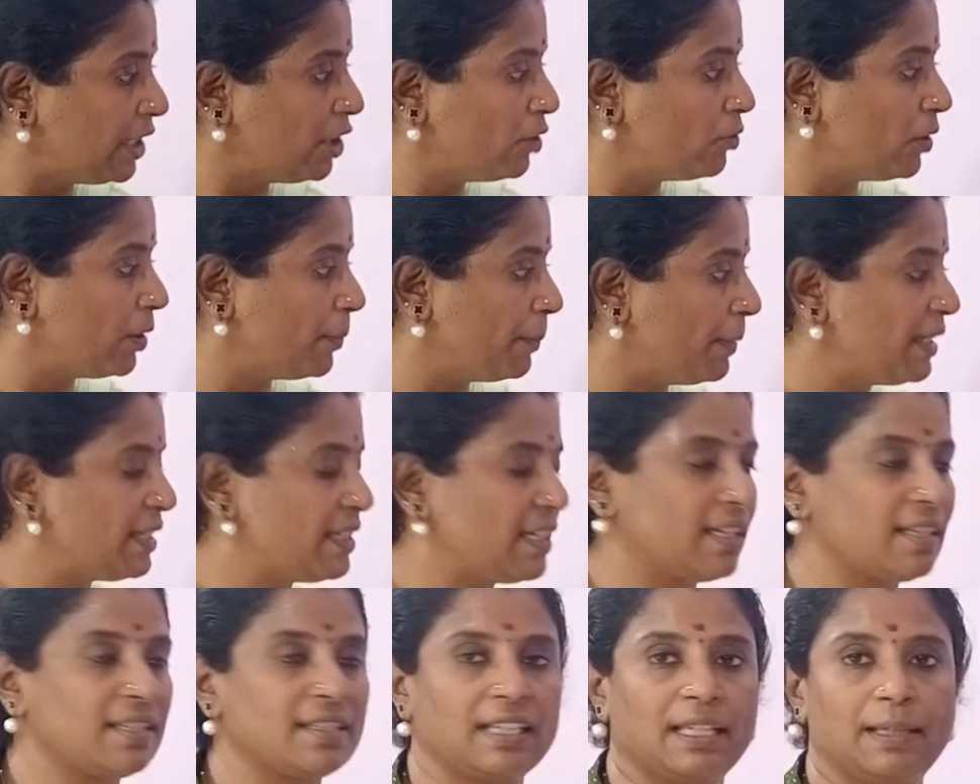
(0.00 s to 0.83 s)
then you
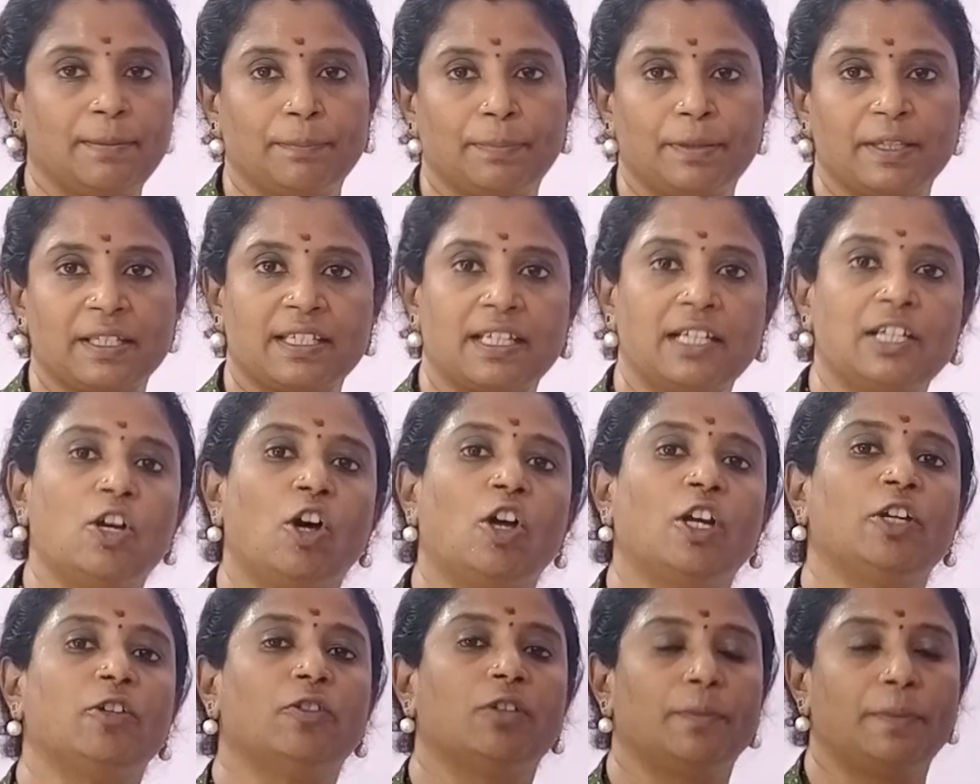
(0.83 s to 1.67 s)
will be just
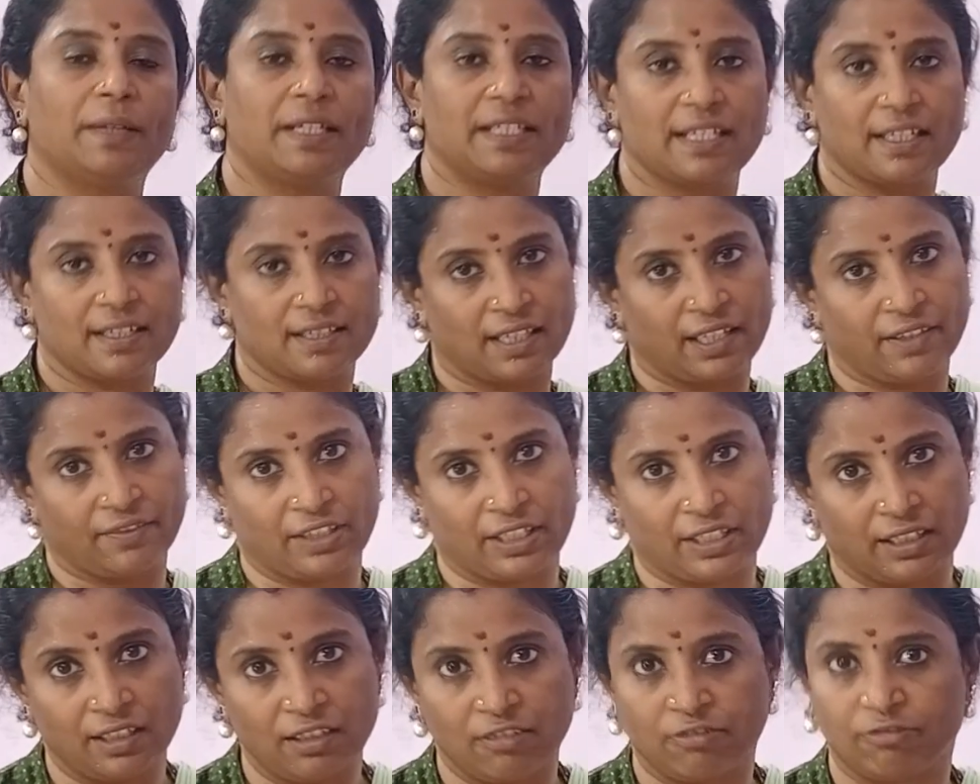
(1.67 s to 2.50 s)
imprisoned or you will be
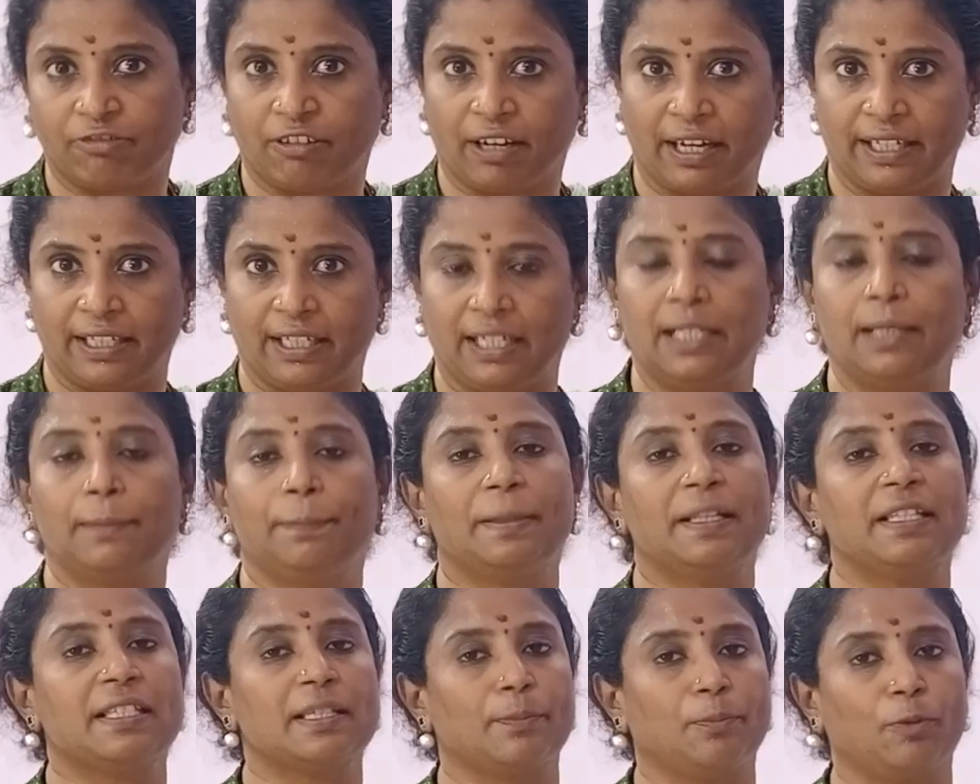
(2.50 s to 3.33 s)
just given a
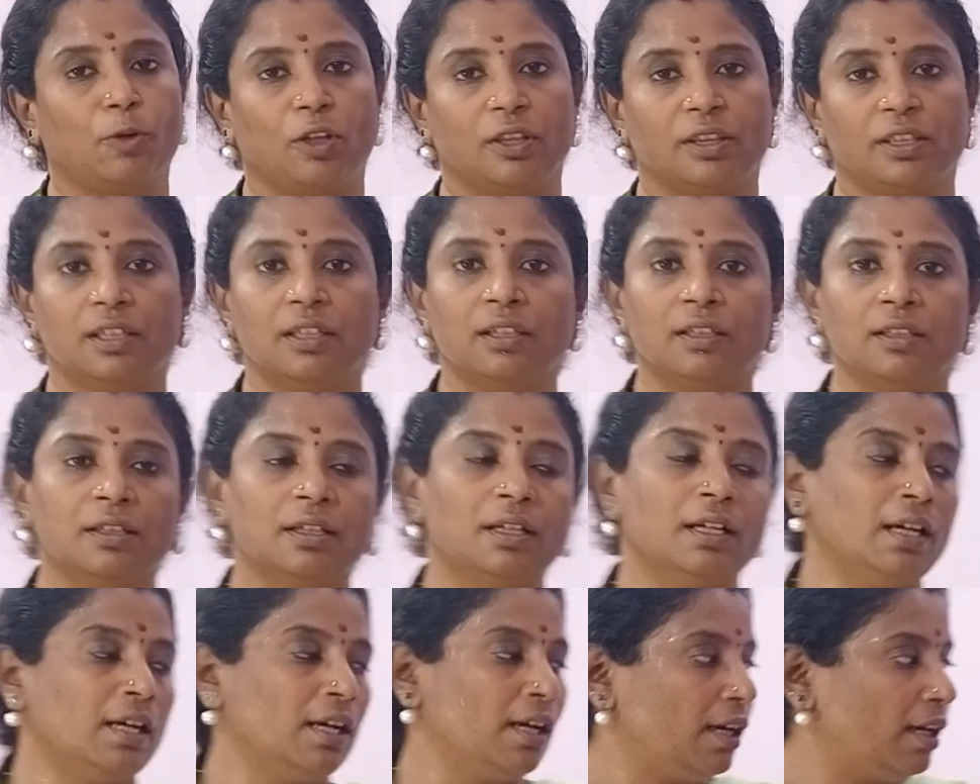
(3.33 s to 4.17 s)
fine. It depends upon
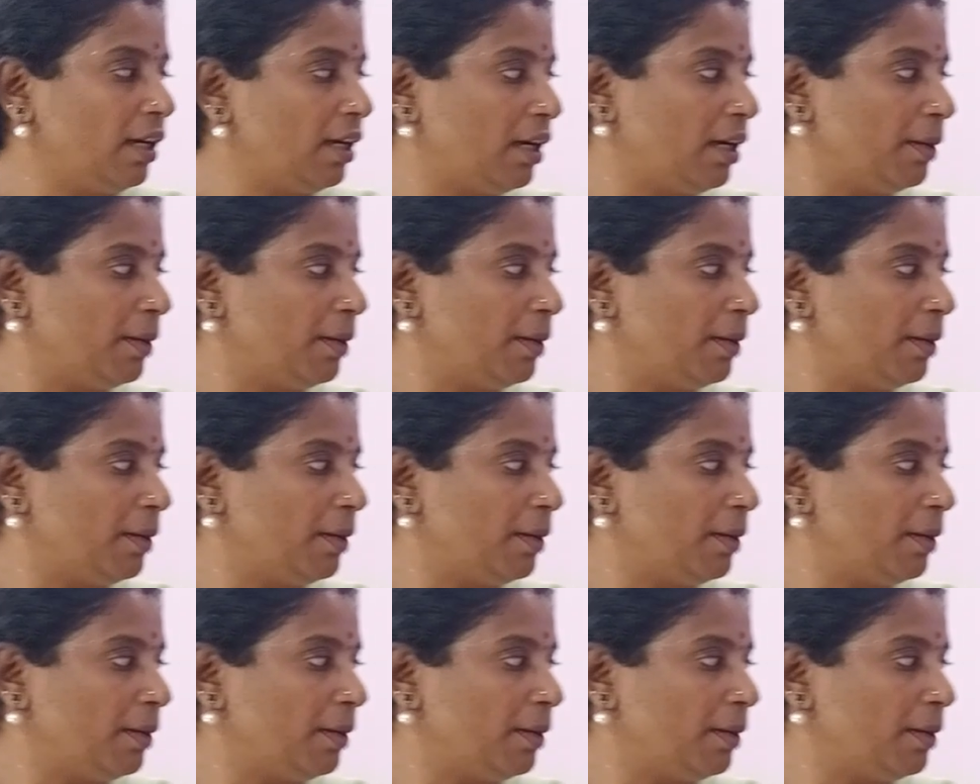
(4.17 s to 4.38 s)
the